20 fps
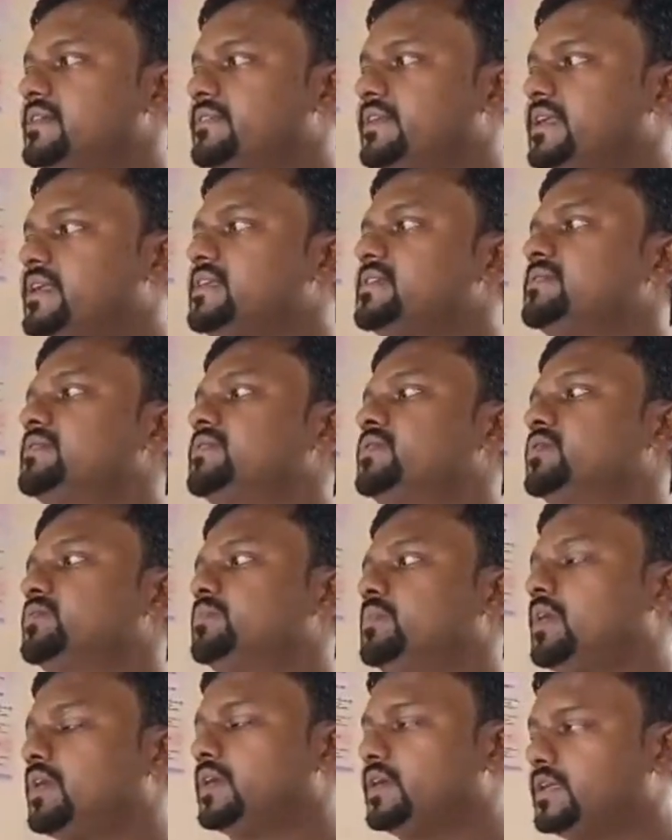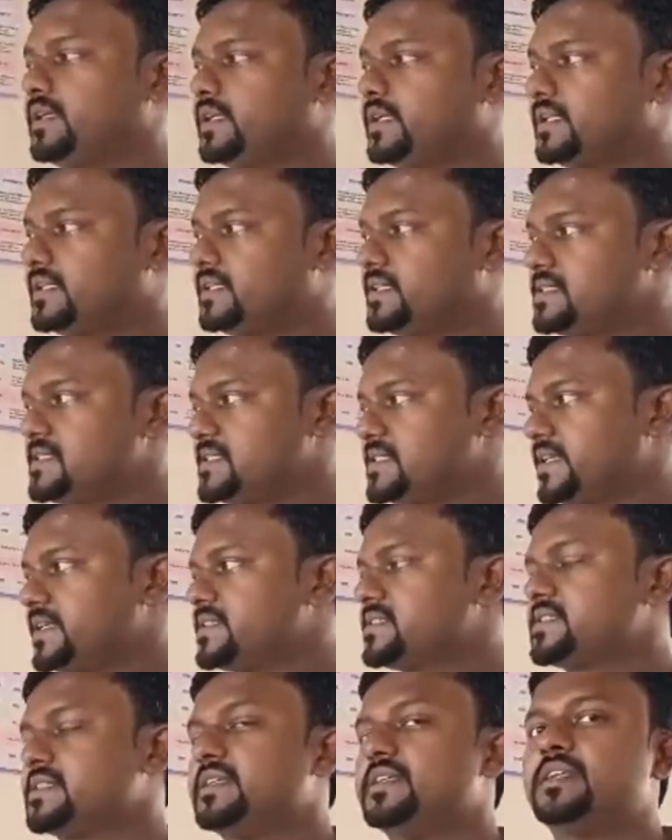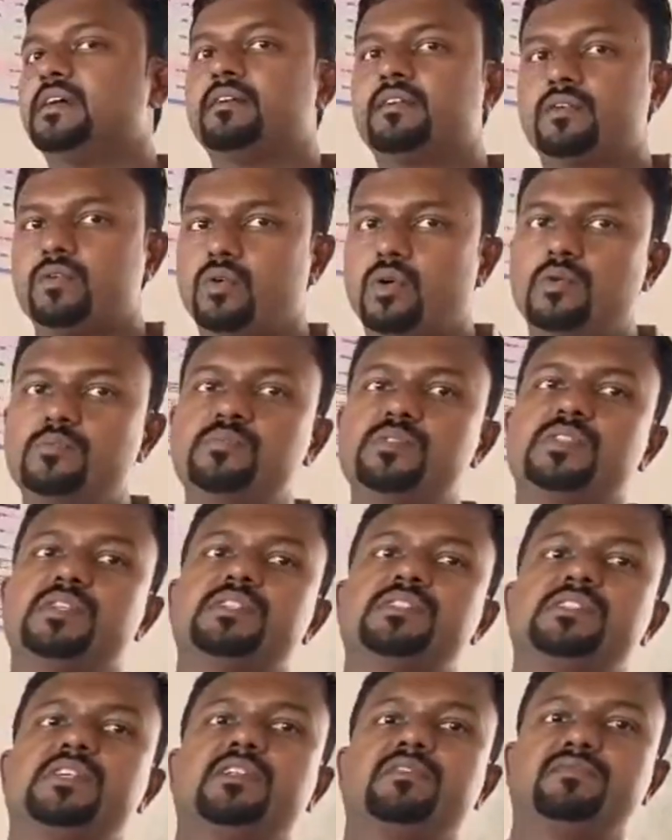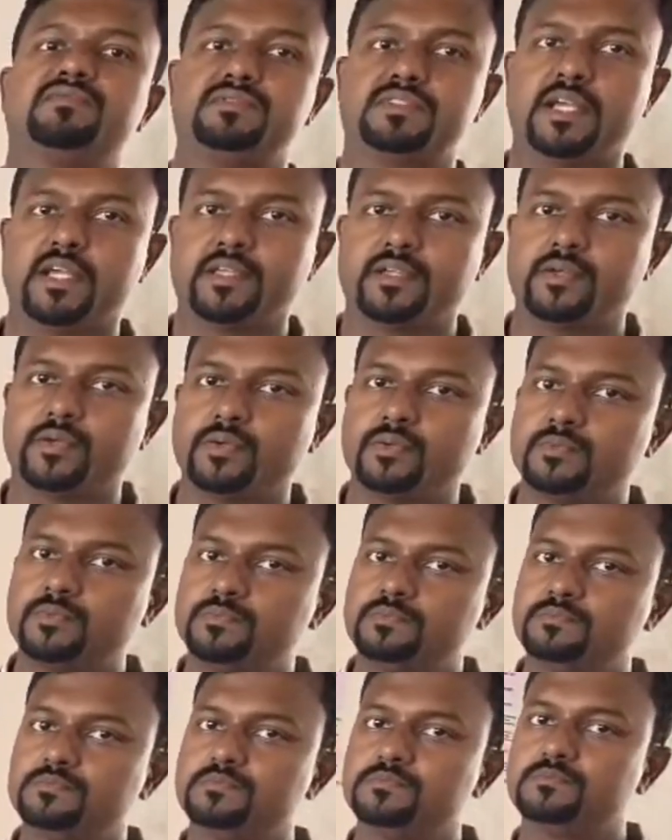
level to monitor these things in our homes itself. Thank you.